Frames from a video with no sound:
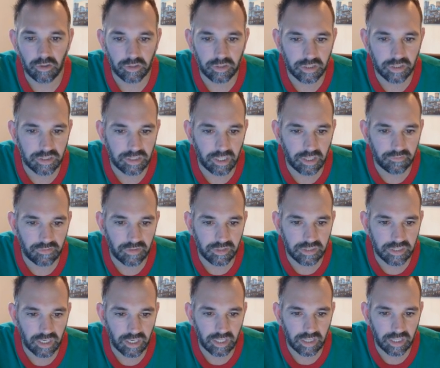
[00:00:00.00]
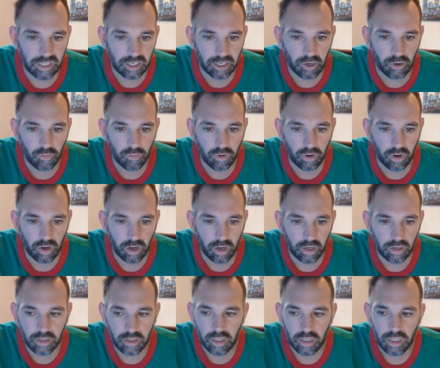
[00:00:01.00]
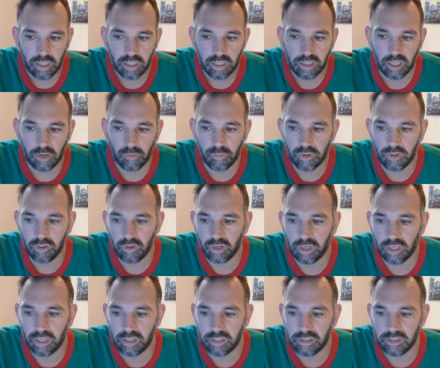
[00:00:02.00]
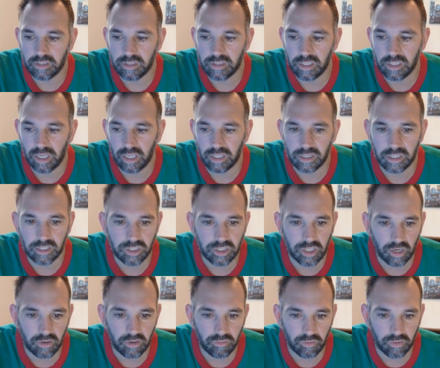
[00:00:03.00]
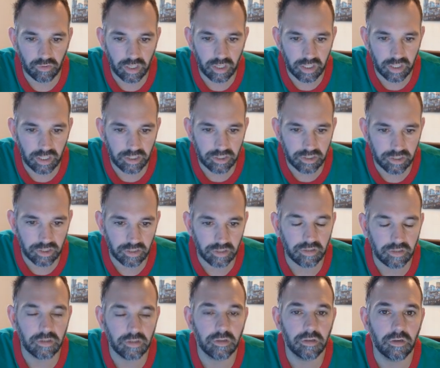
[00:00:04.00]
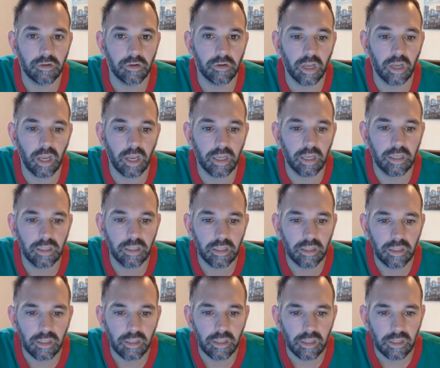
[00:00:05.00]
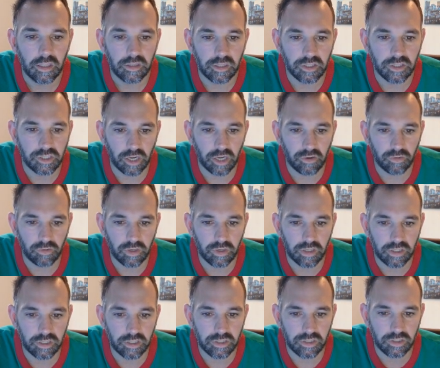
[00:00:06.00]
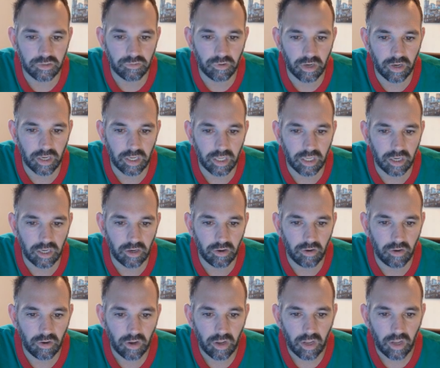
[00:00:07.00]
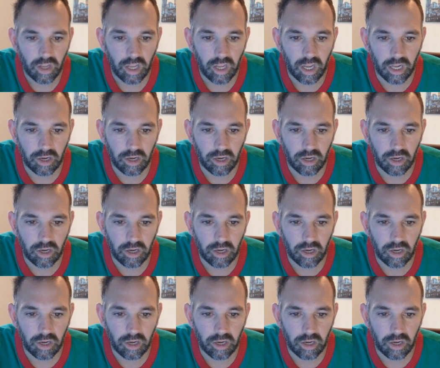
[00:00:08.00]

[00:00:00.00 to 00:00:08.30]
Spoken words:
look to see if there's anything going on. Then we look to see at the general condition, okay? The general condition's right here,